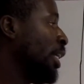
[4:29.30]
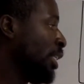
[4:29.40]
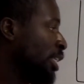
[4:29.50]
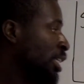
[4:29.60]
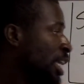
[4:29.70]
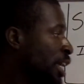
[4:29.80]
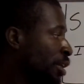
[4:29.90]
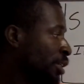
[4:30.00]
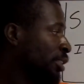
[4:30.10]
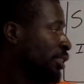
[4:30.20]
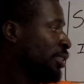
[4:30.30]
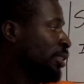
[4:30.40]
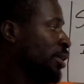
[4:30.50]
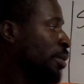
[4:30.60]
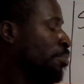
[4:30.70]
in years
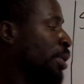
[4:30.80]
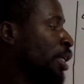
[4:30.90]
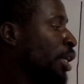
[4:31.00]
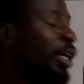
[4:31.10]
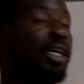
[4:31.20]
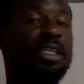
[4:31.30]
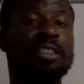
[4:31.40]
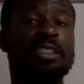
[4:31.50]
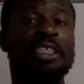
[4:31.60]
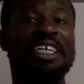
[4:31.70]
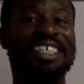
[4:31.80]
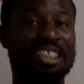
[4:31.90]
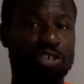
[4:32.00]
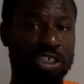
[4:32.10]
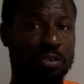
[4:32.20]
because the
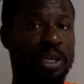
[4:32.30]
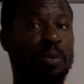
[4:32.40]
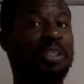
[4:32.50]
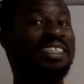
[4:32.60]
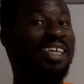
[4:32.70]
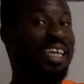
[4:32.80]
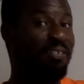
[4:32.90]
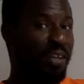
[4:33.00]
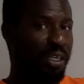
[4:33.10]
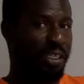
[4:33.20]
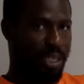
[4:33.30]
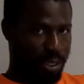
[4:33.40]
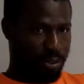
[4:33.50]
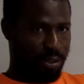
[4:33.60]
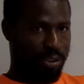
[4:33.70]
interest rate was given in
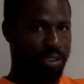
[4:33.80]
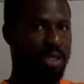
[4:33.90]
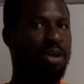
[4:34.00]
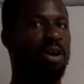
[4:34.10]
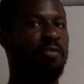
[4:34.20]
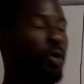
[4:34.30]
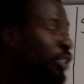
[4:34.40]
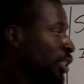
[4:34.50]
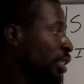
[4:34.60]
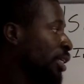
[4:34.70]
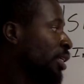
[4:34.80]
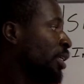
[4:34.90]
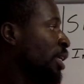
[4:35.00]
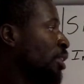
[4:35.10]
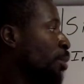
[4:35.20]
years. Unfortunately,
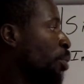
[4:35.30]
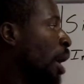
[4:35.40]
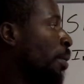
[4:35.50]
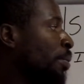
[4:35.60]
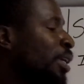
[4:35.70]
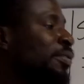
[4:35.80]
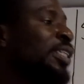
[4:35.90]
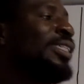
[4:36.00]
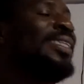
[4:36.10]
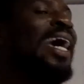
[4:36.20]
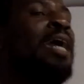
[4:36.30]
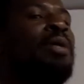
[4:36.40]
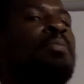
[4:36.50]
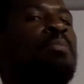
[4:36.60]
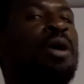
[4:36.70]
the problem gives us the
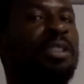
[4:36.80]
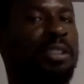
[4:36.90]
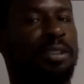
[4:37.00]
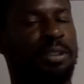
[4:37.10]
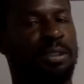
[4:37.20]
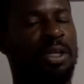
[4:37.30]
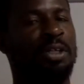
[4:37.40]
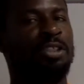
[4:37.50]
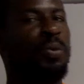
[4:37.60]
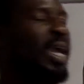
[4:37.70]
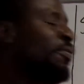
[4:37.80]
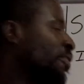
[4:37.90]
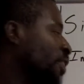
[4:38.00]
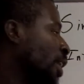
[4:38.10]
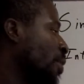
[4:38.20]
time in months. So we have
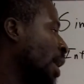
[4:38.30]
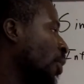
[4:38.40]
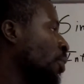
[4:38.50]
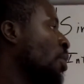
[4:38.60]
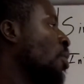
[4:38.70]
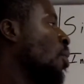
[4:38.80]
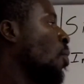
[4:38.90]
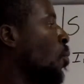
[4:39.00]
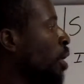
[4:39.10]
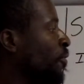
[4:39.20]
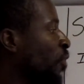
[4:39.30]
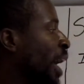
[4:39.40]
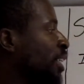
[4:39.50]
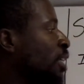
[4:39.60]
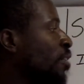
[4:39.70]
to figure out what
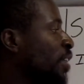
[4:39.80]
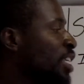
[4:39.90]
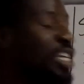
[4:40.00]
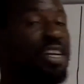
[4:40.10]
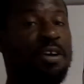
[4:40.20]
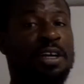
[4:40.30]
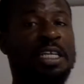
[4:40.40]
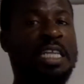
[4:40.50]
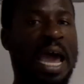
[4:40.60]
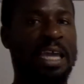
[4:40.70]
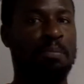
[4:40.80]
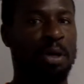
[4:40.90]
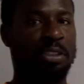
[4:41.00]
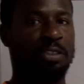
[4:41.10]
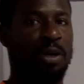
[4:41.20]
fraction of a year 9
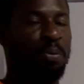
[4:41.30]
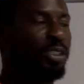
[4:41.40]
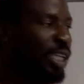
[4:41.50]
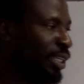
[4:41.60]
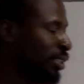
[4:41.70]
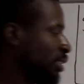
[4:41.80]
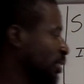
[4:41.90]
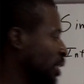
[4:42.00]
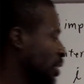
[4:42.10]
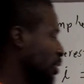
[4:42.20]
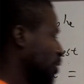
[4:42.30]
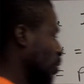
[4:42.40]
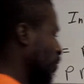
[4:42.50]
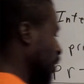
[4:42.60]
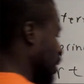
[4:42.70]
months represents.
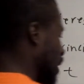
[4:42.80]
So for